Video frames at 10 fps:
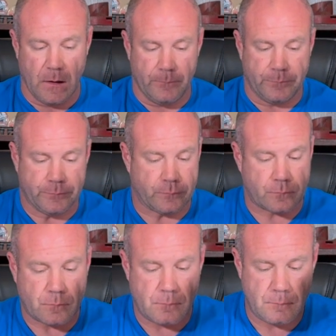I had a
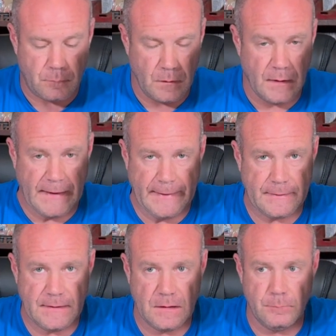kid miss reps the
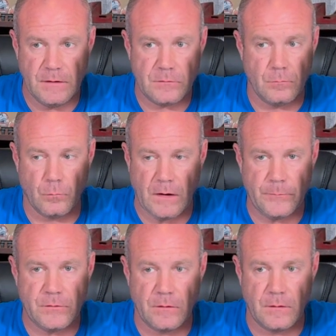other day. I do
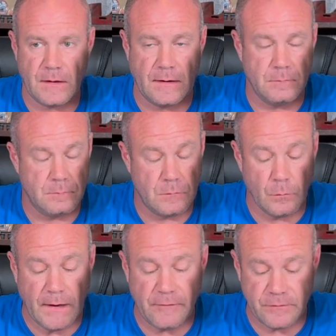have kids miss reps on
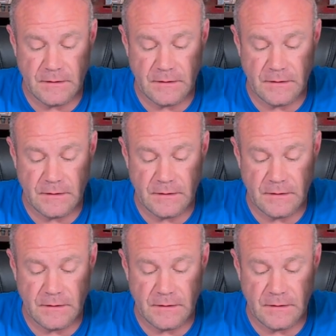squats.